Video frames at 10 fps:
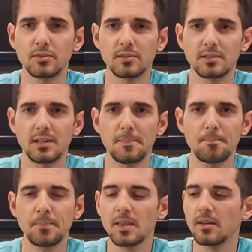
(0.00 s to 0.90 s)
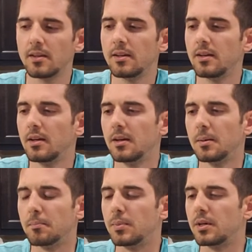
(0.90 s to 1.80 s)
most of the time.
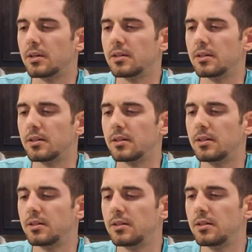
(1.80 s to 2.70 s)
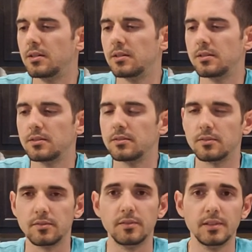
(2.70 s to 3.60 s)
But
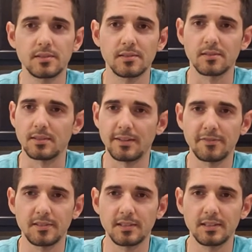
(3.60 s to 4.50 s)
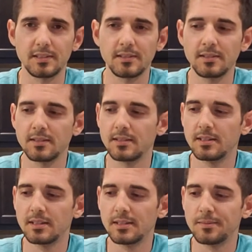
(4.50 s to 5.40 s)
this is definitely
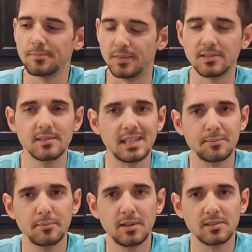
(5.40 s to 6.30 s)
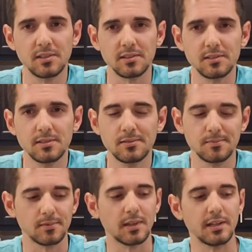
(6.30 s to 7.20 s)
topping my charts
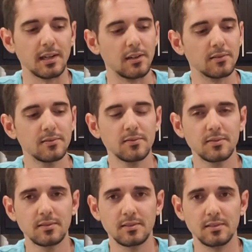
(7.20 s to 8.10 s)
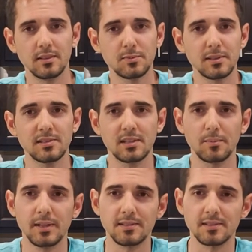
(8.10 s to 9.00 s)
right now, especially
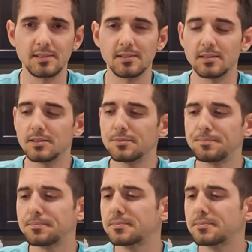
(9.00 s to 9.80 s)
compared to CC's.